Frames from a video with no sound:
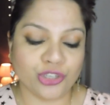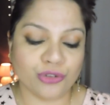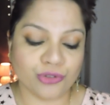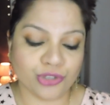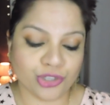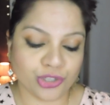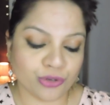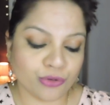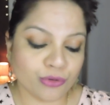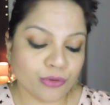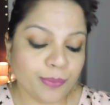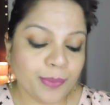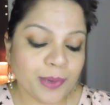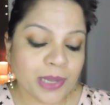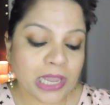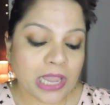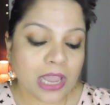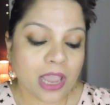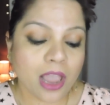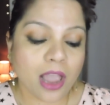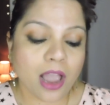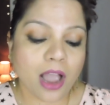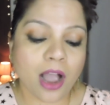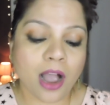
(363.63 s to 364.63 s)
YouTube,
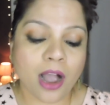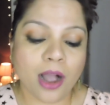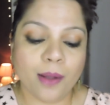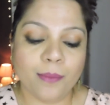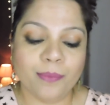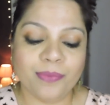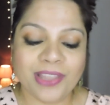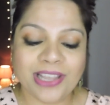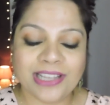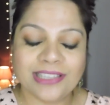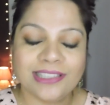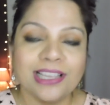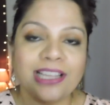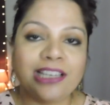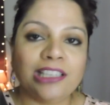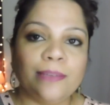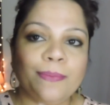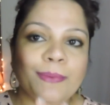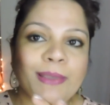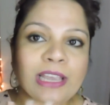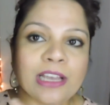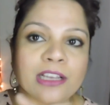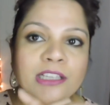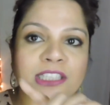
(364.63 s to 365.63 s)
they
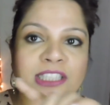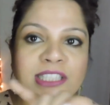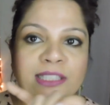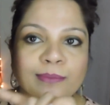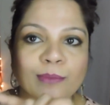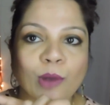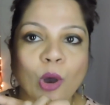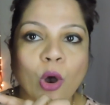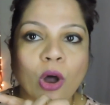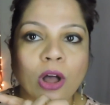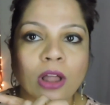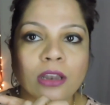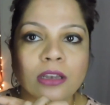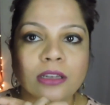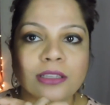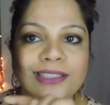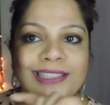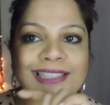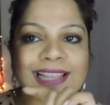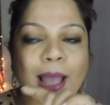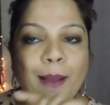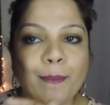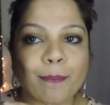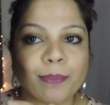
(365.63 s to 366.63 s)
sent me a small
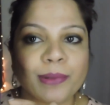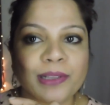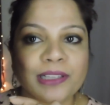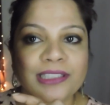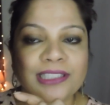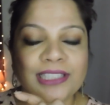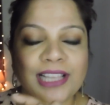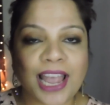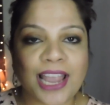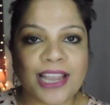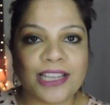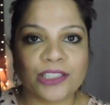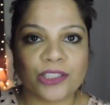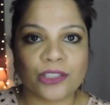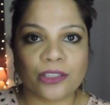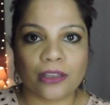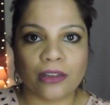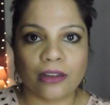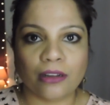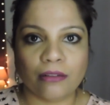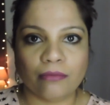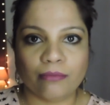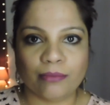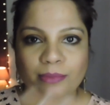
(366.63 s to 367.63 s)
sample size,
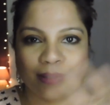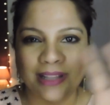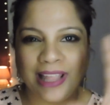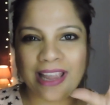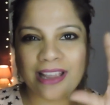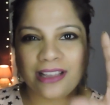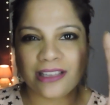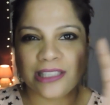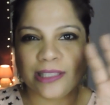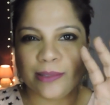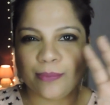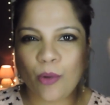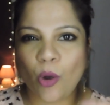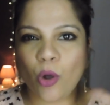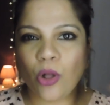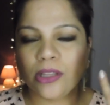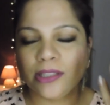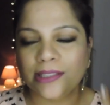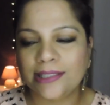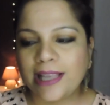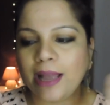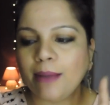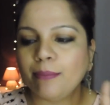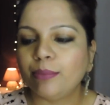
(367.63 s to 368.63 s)
like a
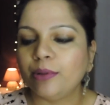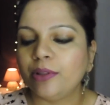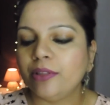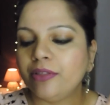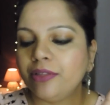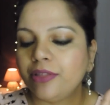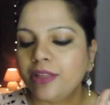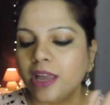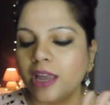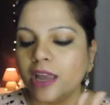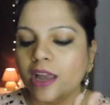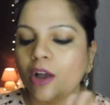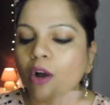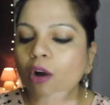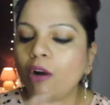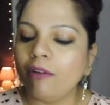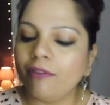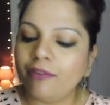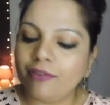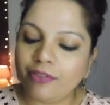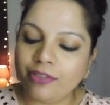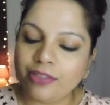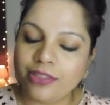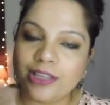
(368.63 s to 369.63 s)
small sample thing
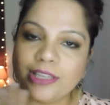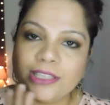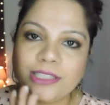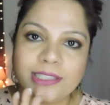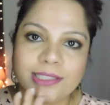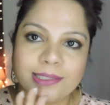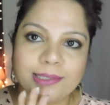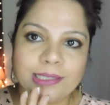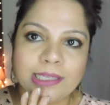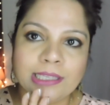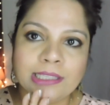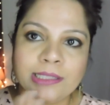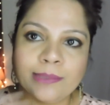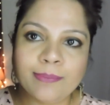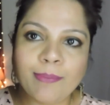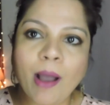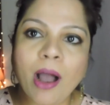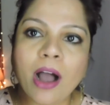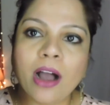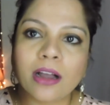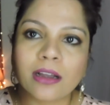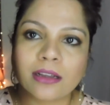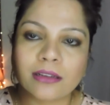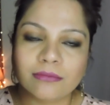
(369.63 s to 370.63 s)
of this
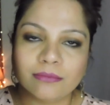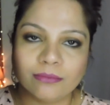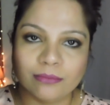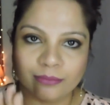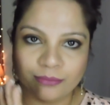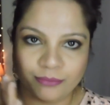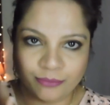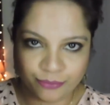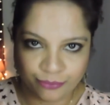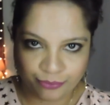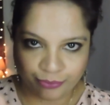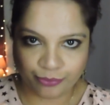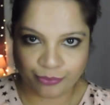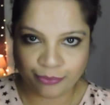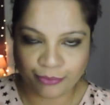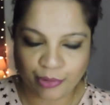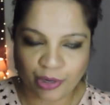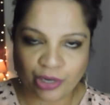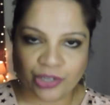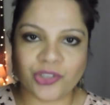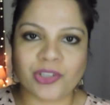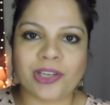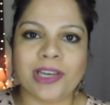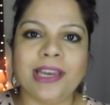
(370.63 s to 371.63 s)
Spa
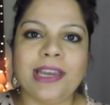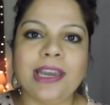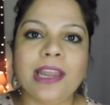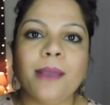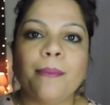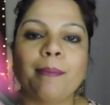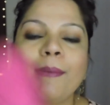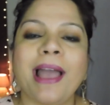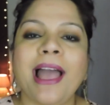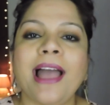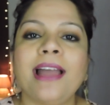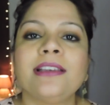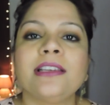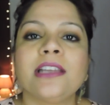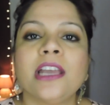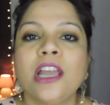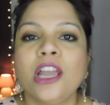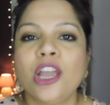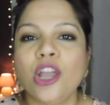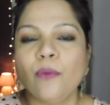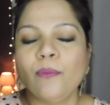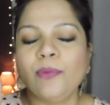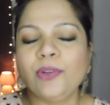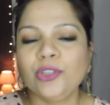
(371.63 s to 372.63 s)
Brush Cleaning Matte,
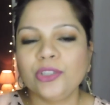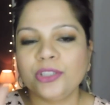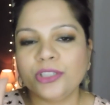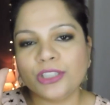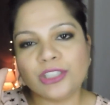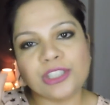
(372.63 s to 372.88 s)
which is